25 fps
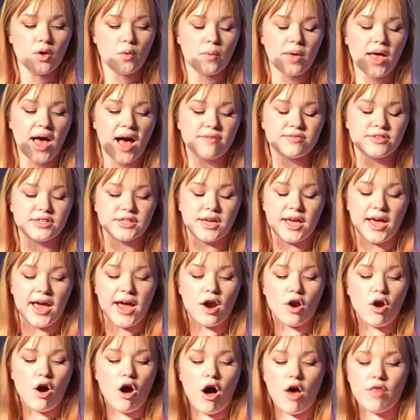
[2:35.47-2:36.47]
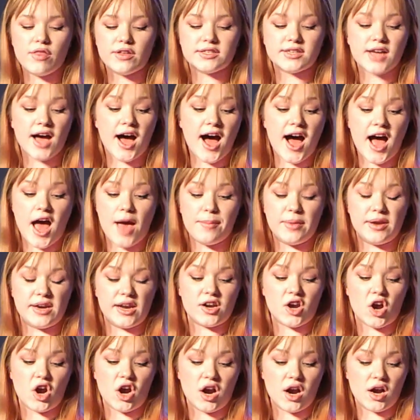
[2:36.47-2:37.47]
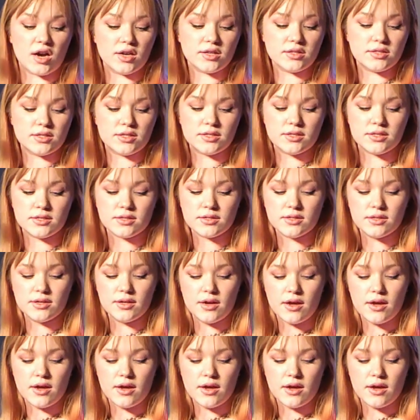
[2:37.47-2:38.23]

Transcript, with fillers: We have to care all the time, and it hurts.